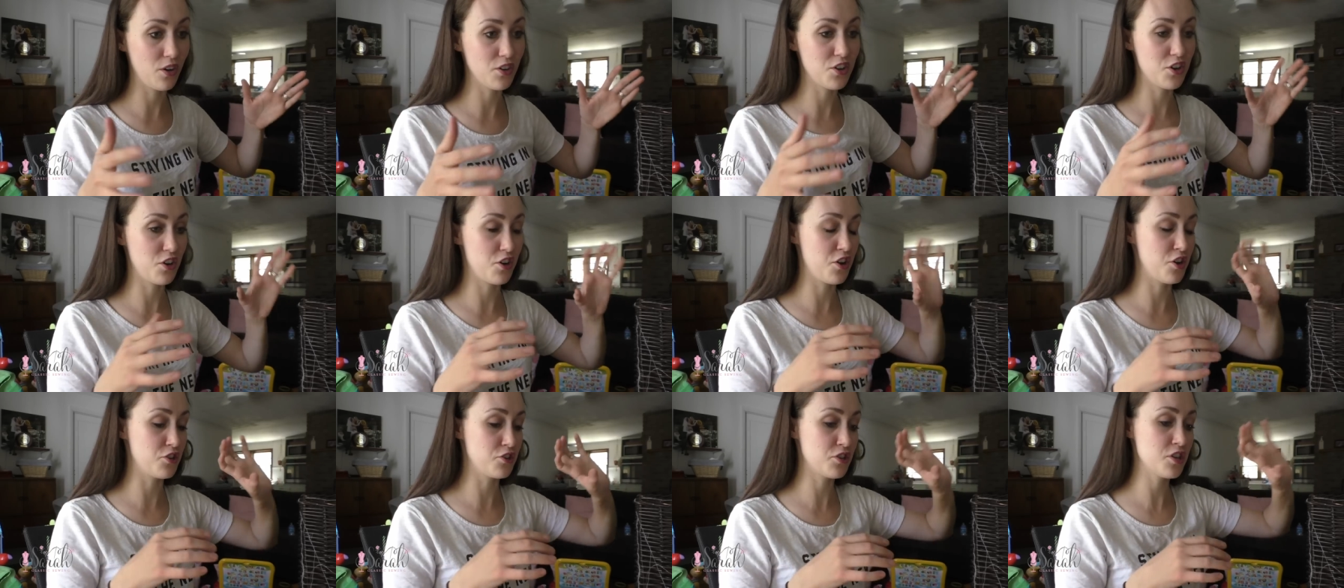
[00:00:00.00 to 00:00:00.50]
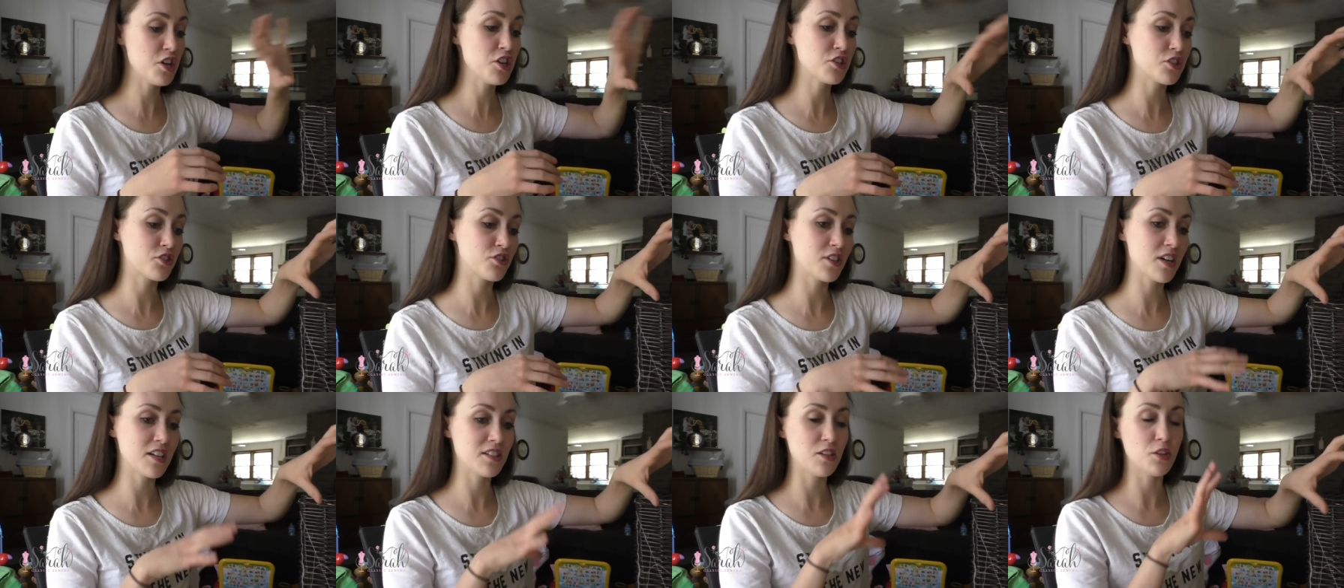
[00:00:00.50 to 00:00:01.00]
You know, here's your Easter
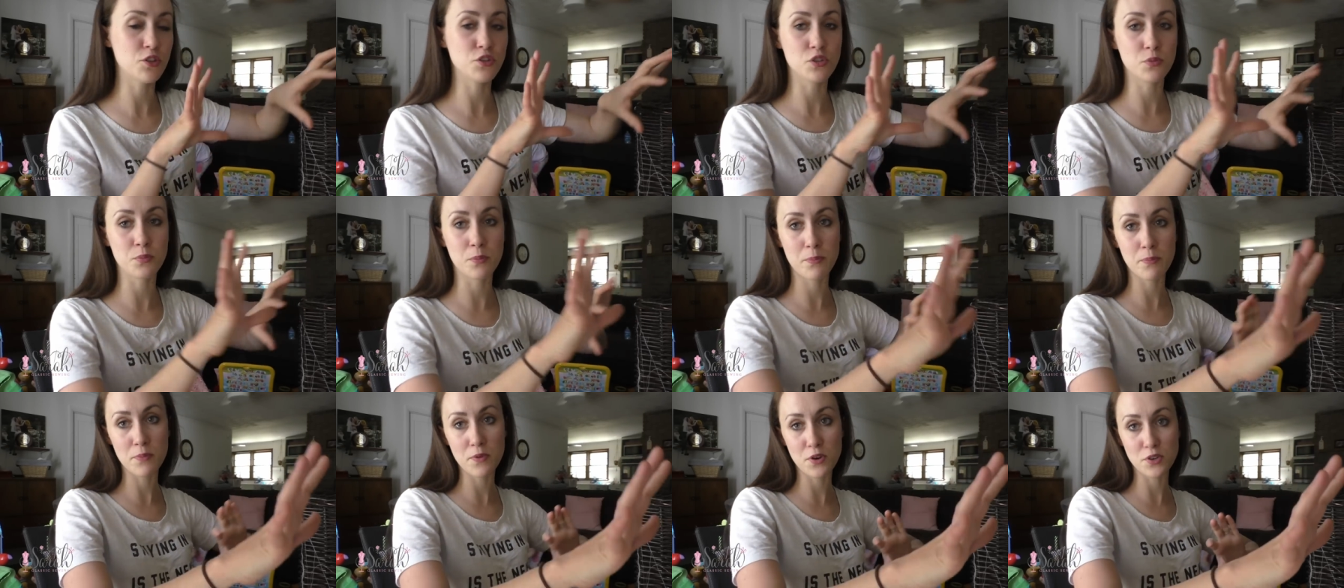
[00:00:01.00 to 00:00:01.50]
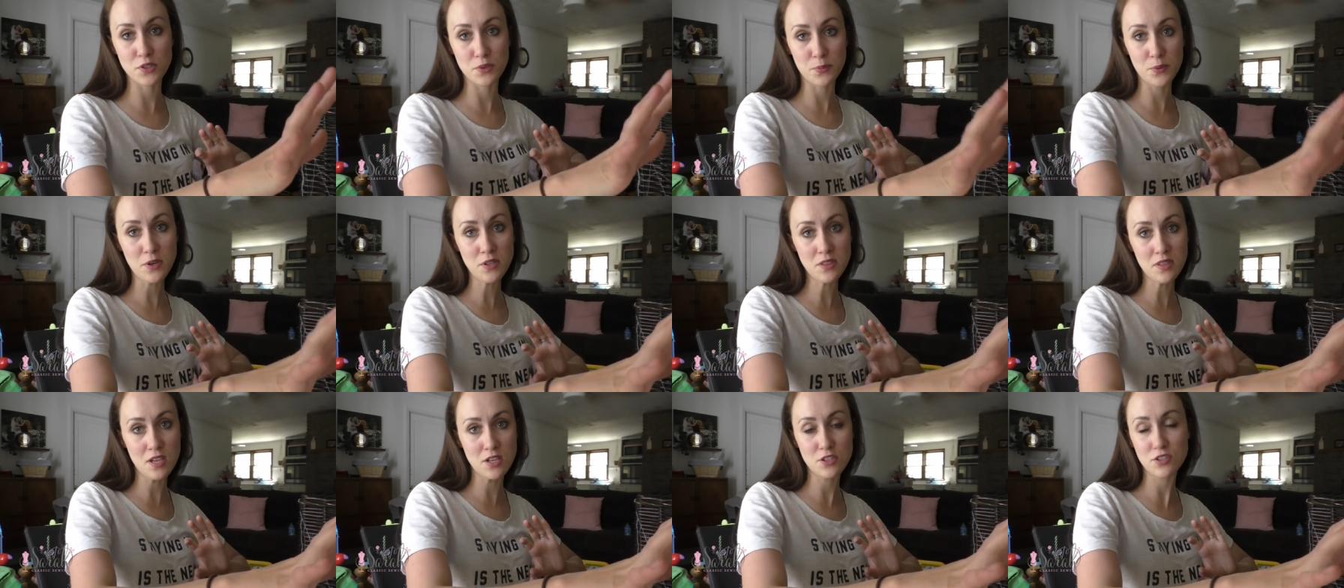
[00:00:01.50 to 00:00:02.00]
dress. Here's your here's your
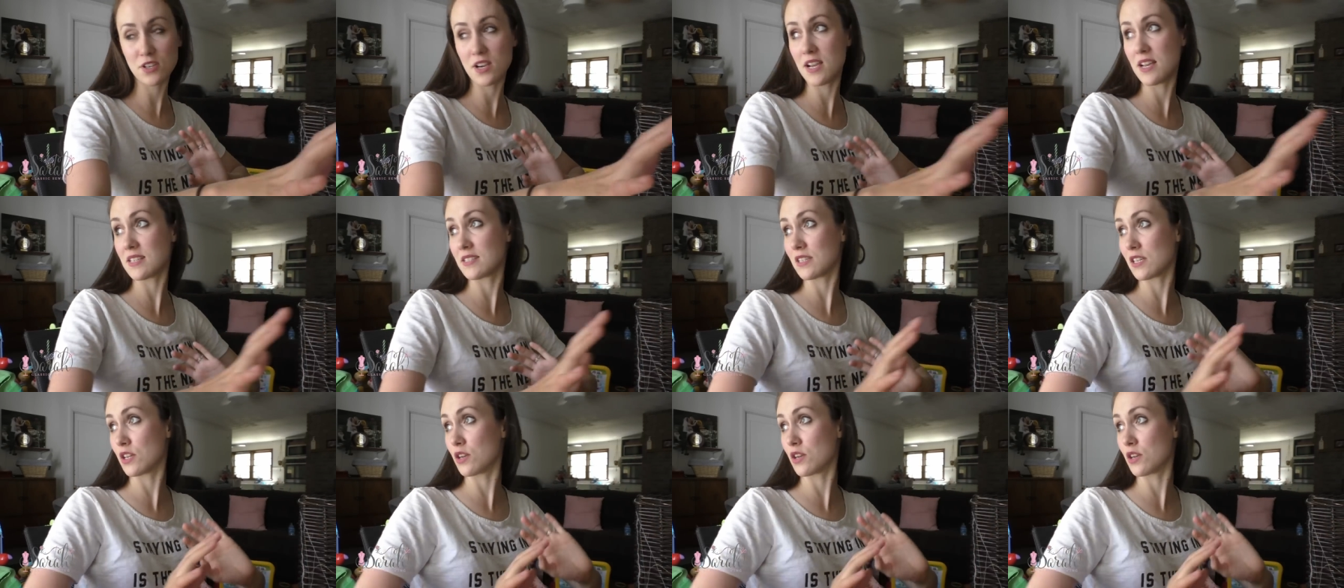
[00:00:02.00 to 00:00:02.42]
birthday dress.